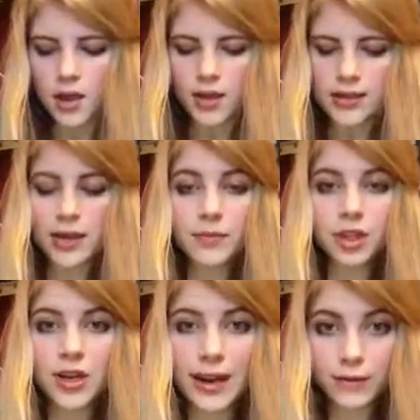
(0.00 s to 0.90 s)

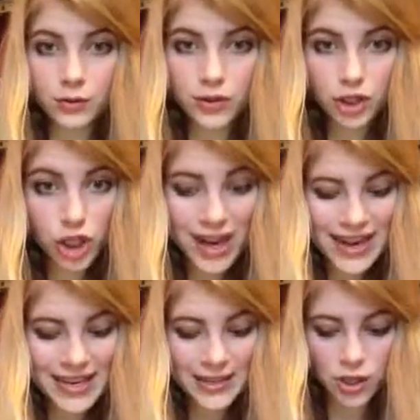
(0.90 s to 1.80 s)
temperature levels
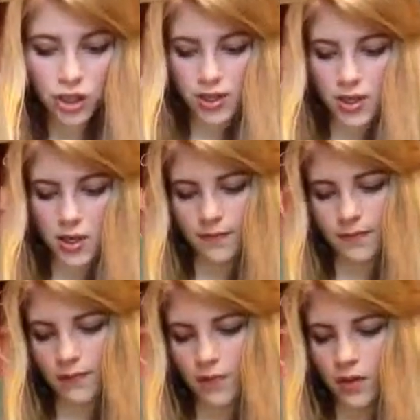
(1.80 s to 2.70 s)
change.
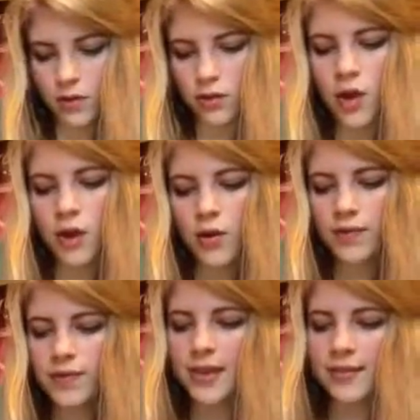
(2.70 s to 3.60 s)
So
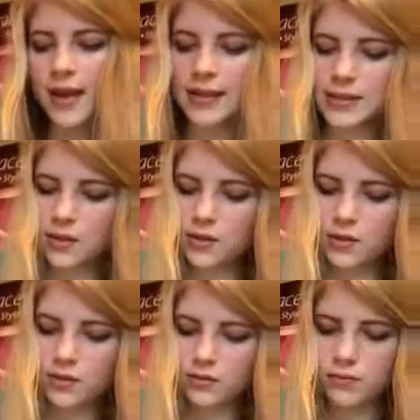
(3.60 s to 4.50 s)
we've seen that
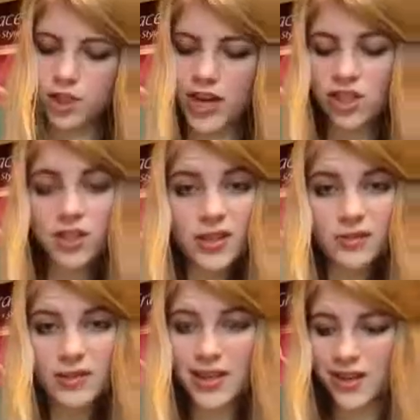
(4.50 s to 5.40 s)
changes in
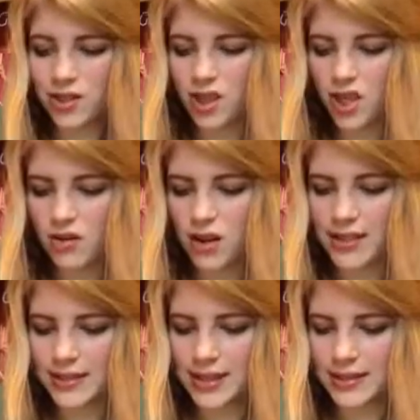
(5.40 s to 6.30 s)
CO2,
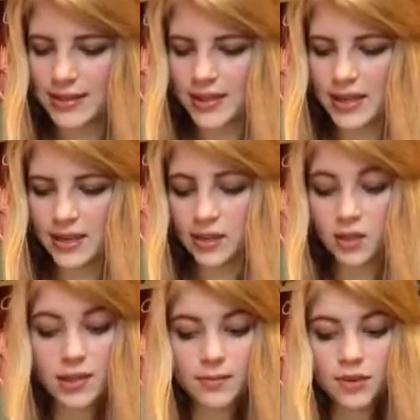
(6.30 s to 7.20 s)
light intensity and
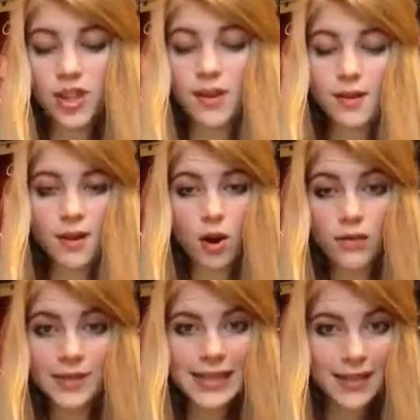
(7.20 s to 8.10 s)
temperature,
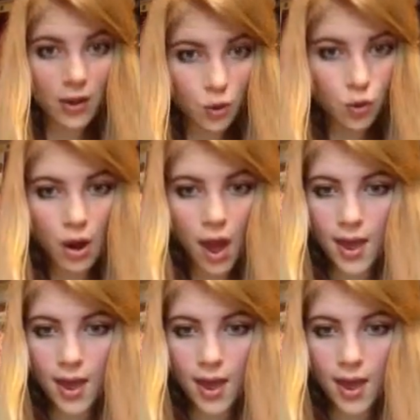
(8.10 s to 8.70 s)
obviously they all